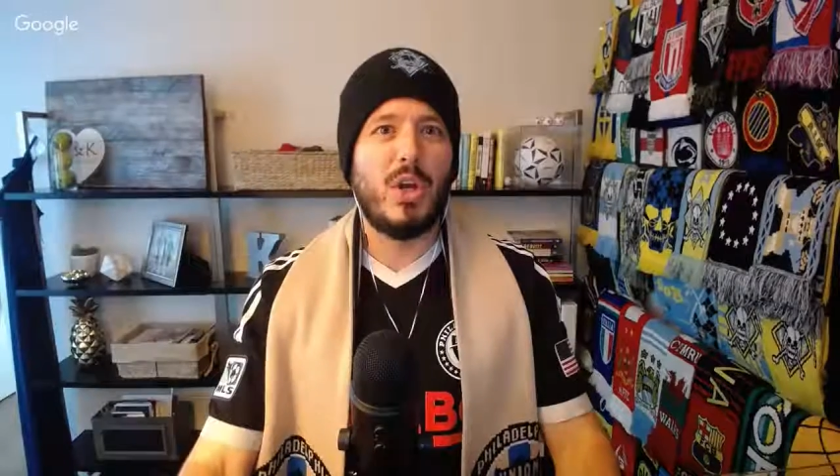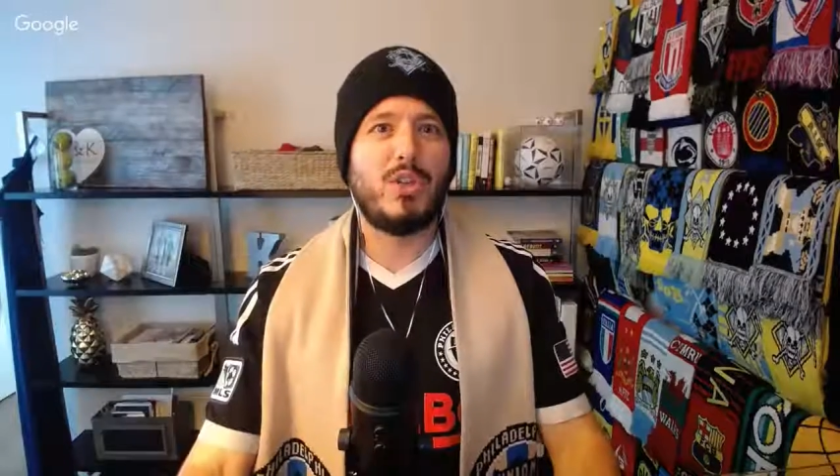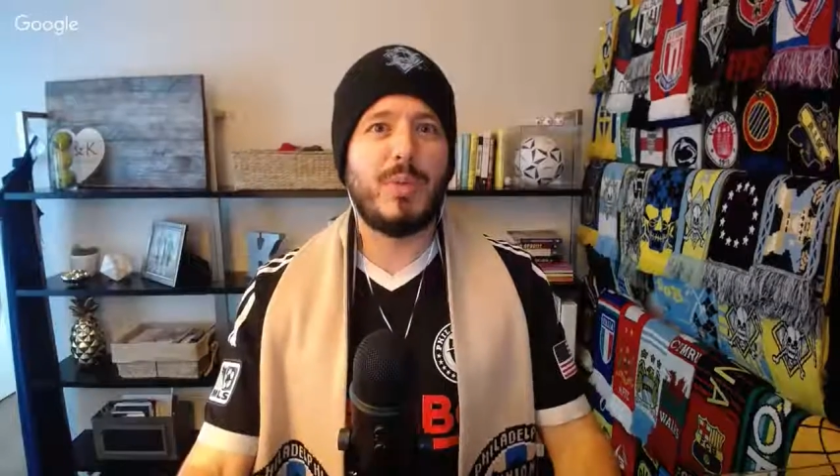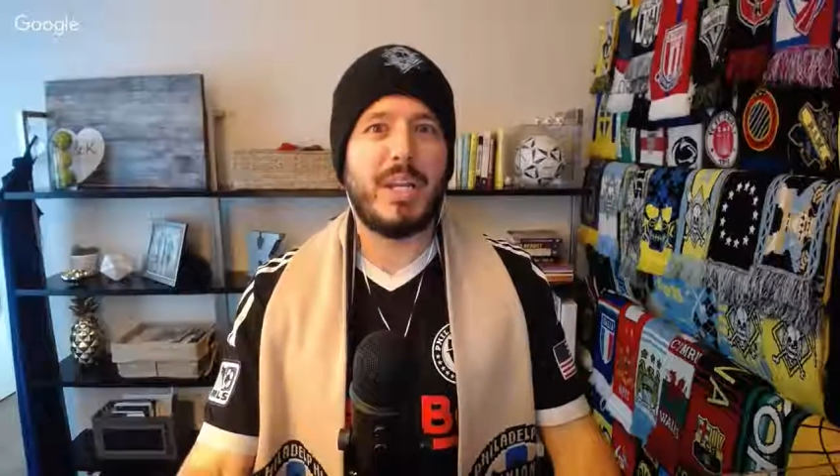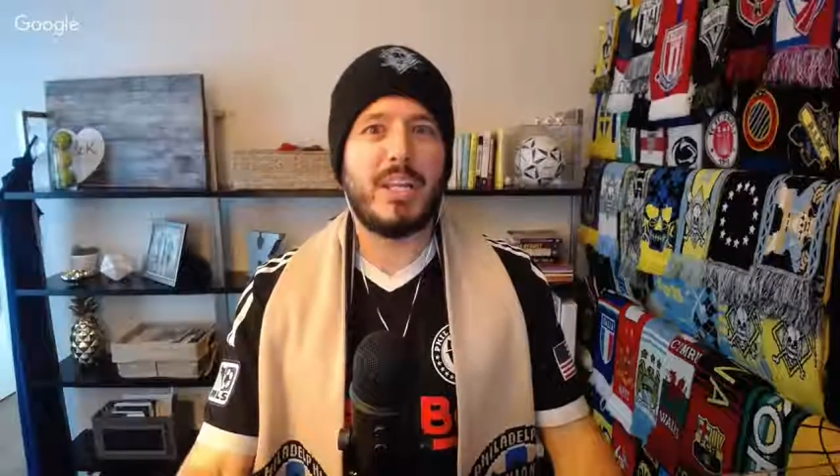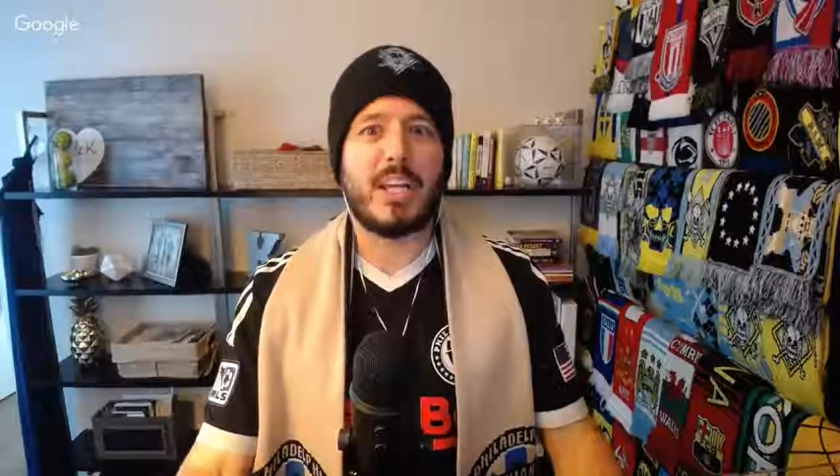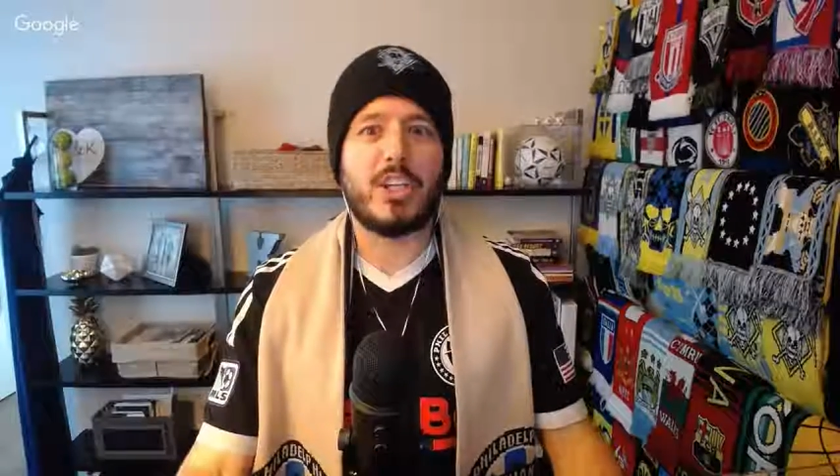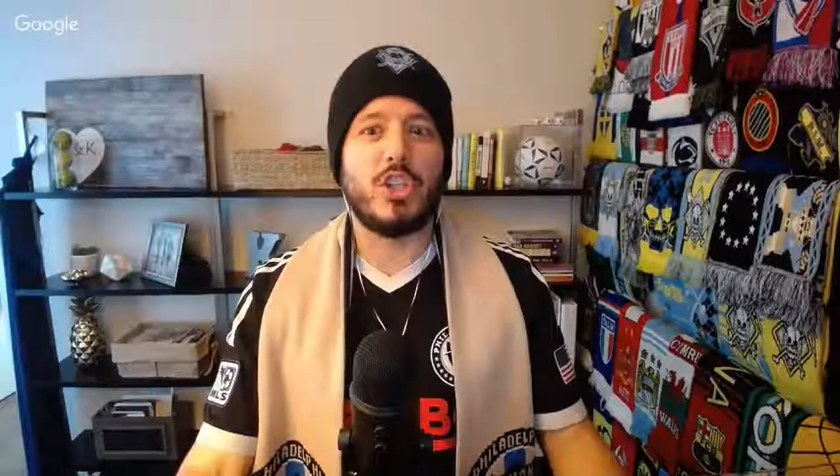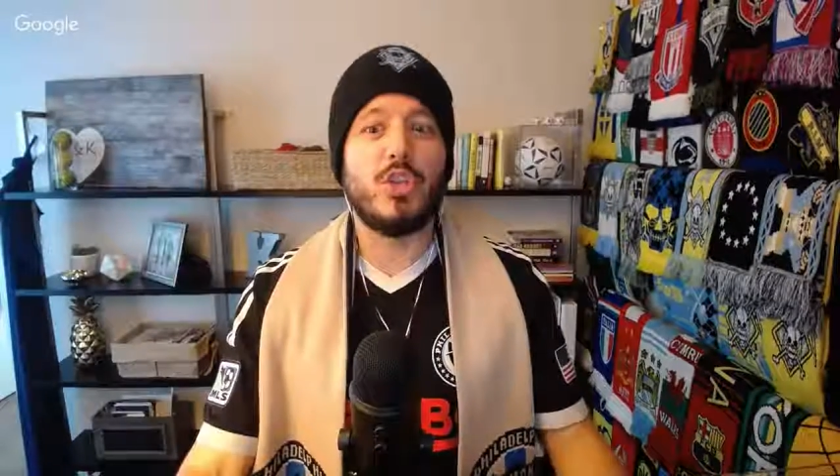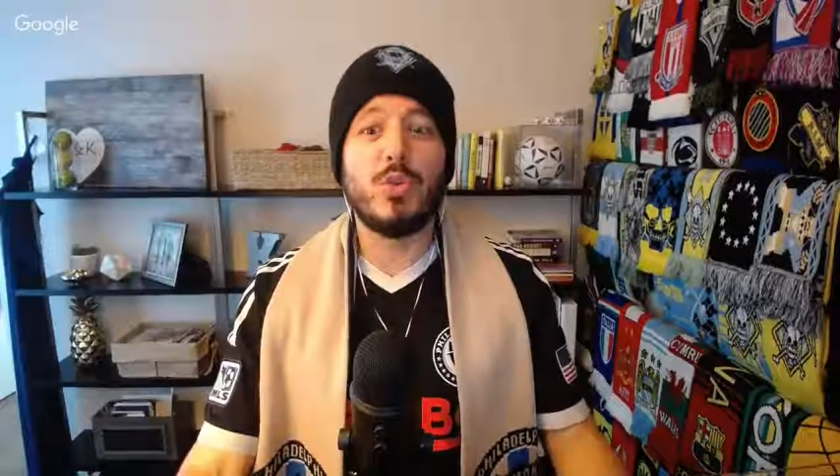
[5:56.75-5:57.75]
too many like
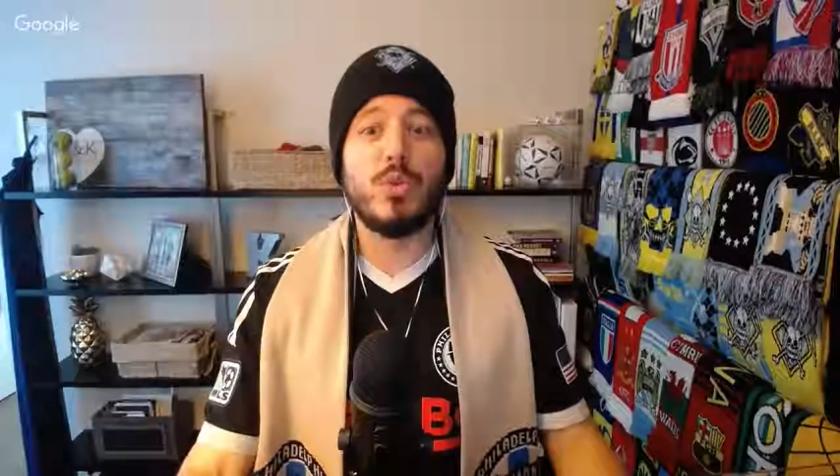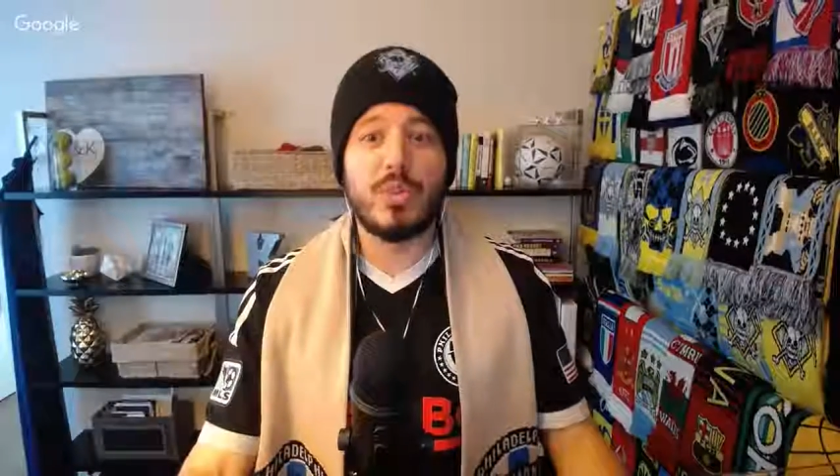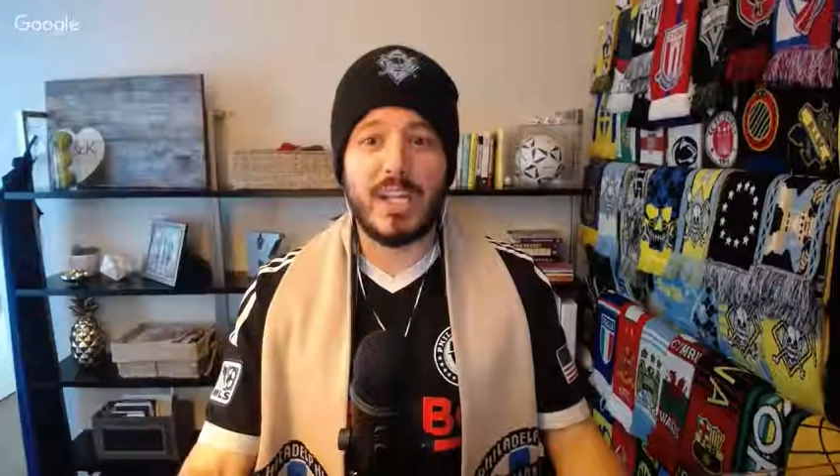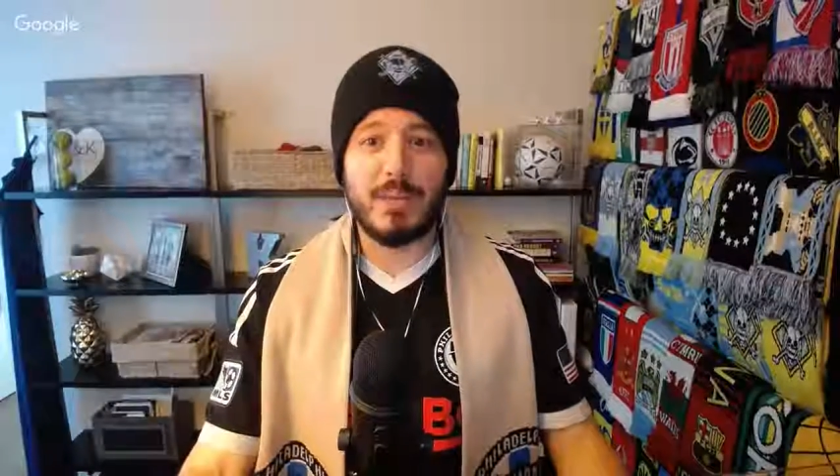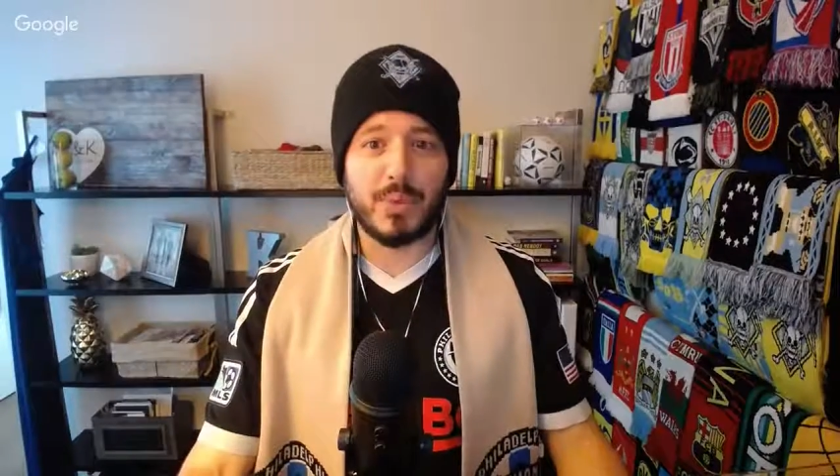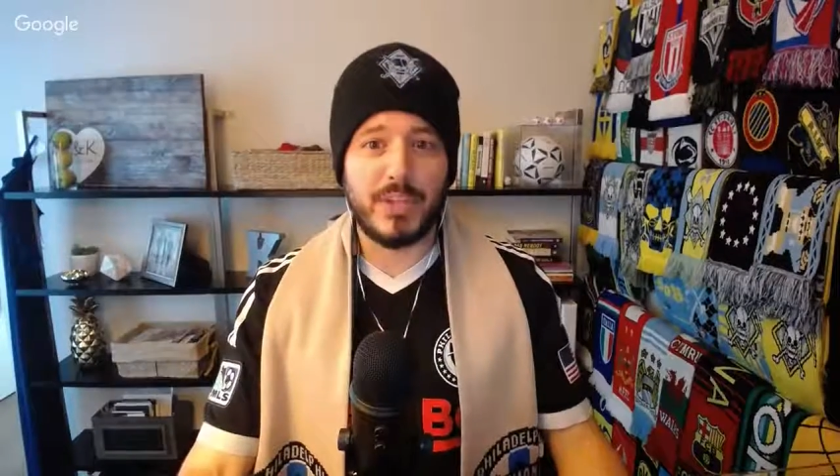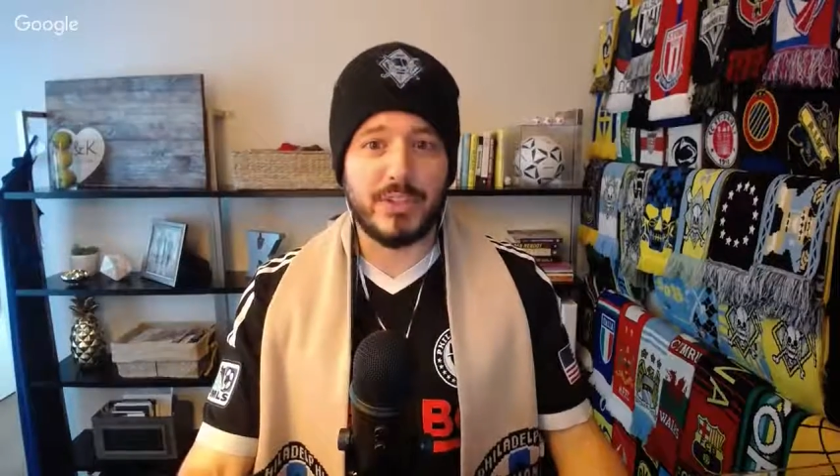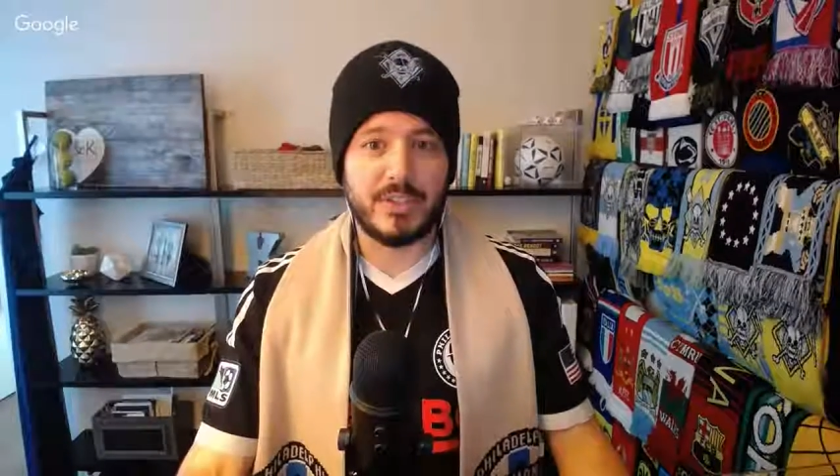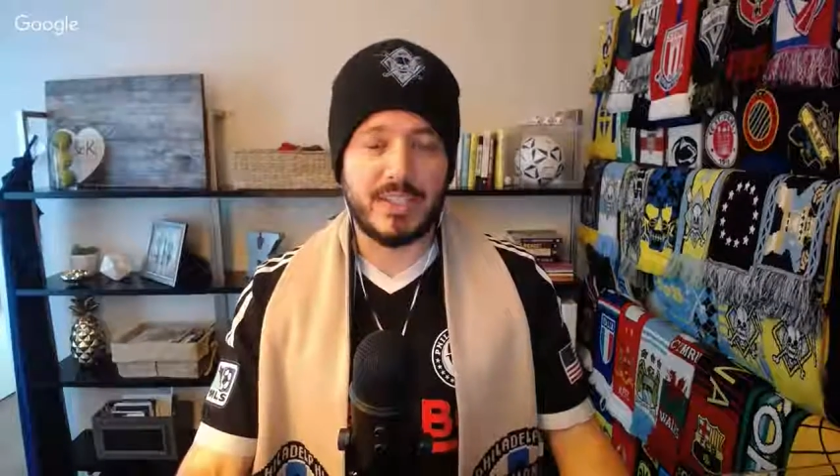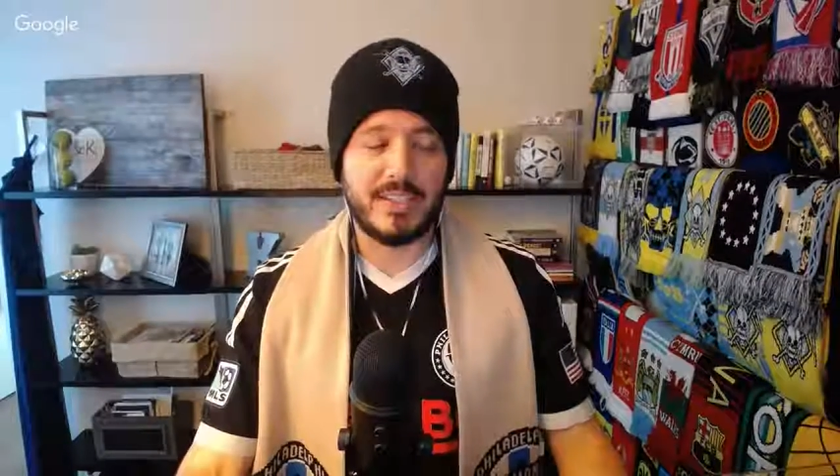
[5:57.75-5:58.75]
huge name
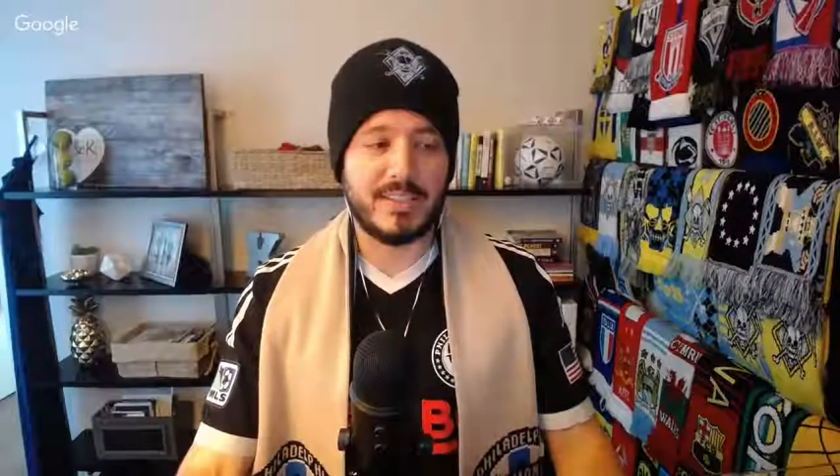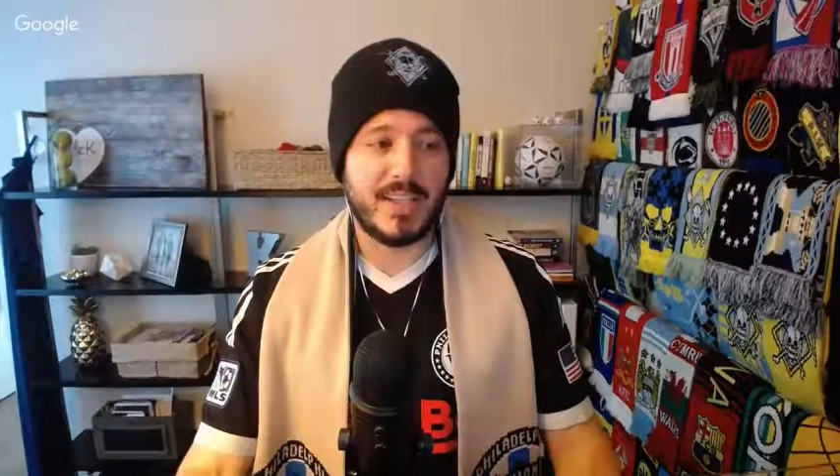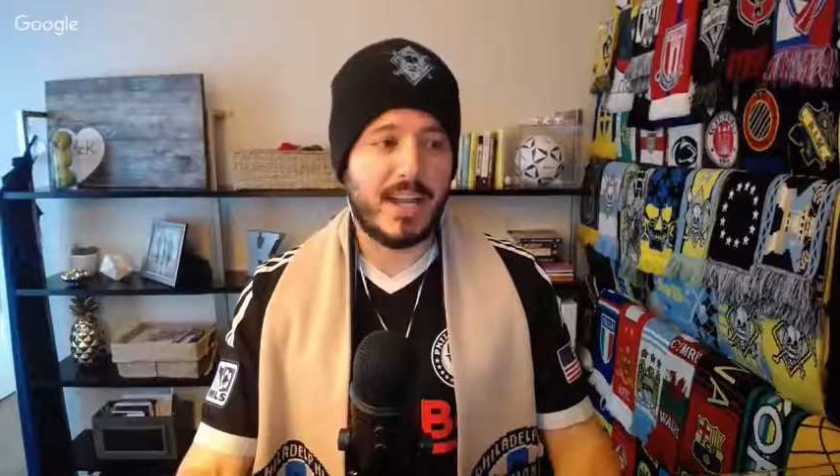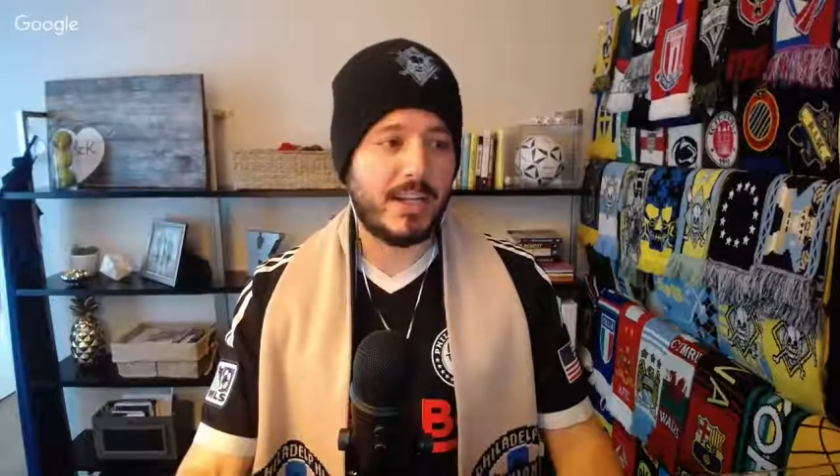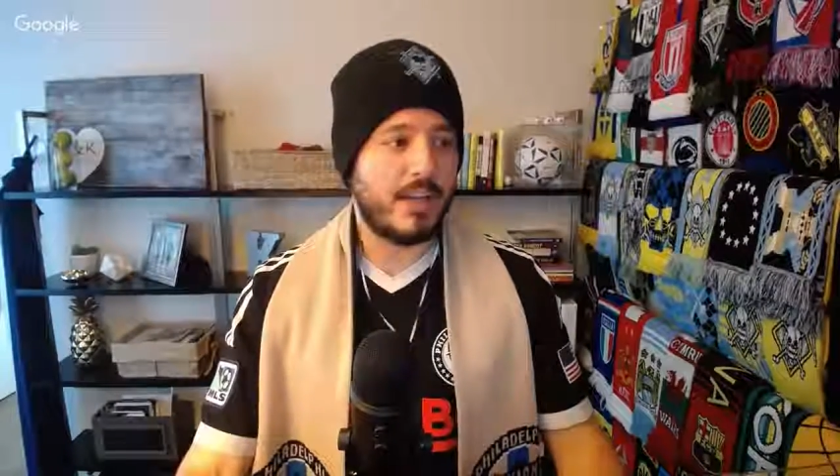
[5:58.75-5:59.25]
players that they signed.